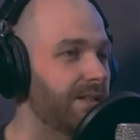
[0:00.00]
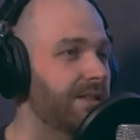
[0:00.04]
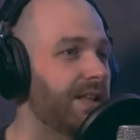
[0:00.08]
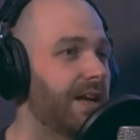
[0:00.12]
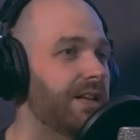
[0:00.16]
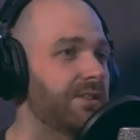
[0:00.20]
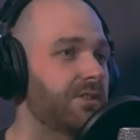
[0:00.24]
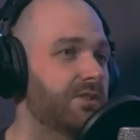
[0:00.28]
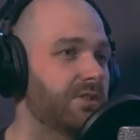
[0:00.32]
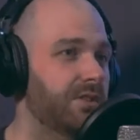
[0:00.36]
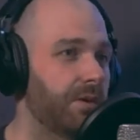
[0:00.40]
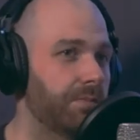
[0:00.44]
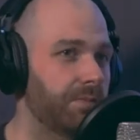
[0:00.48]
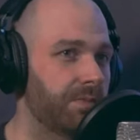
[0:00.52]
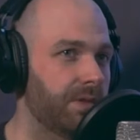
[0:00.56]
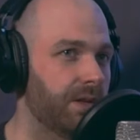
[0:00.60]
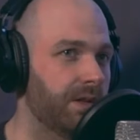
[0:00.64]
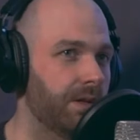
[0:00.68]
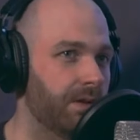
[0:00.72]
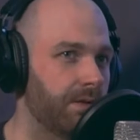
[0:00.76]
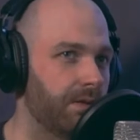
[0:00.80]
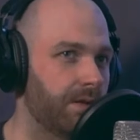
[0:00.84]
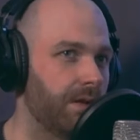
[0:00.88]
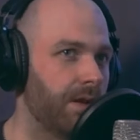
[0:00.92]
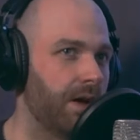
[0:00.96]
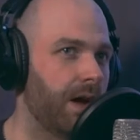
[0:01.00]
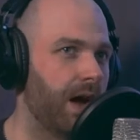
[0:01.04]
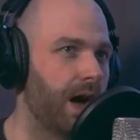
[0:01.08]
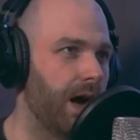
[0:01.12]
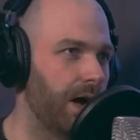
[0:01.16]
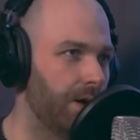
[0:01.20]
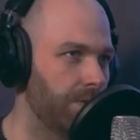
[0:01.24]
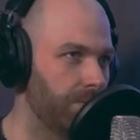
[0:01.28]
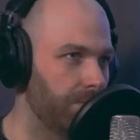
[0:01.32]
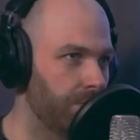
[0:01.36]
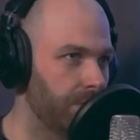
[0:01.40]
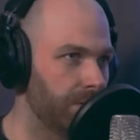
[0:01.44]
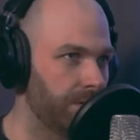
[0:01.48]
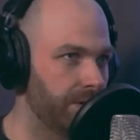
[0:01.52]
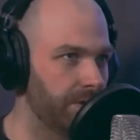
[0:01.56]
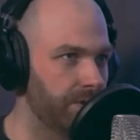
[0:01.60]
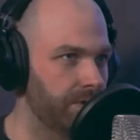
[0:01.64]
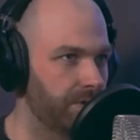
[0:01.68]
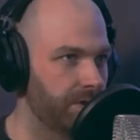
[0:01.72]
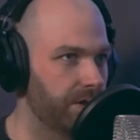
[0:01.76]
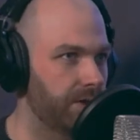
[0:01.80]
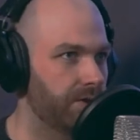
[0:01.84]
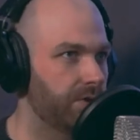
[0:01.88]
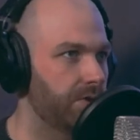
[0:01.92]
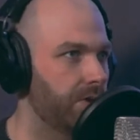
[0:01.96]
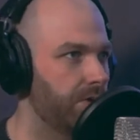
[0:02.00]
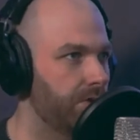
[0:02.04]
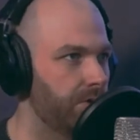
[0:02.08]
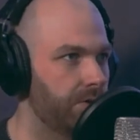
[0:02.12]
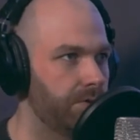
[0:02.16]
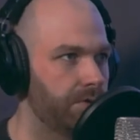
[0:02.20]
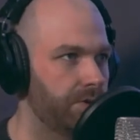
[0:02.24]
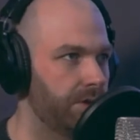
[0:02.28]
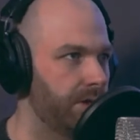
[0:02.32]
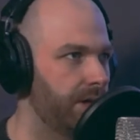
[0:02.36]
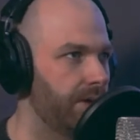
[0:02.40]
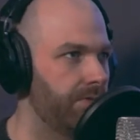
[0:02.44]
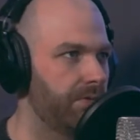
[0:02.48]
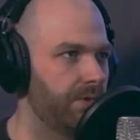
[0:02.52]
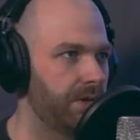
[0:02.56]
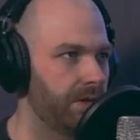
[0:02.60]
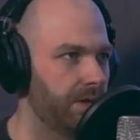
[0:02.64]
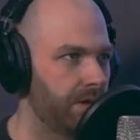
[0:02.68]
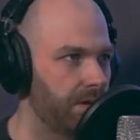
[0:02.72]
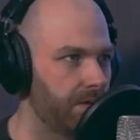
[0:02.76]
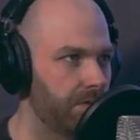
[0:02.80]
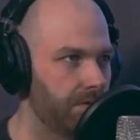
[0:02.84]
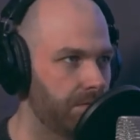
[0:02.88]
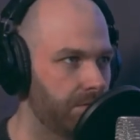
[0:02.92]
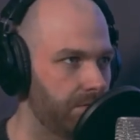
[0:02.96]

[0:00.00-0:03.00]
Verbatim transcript: that's something that I would insist on using every day.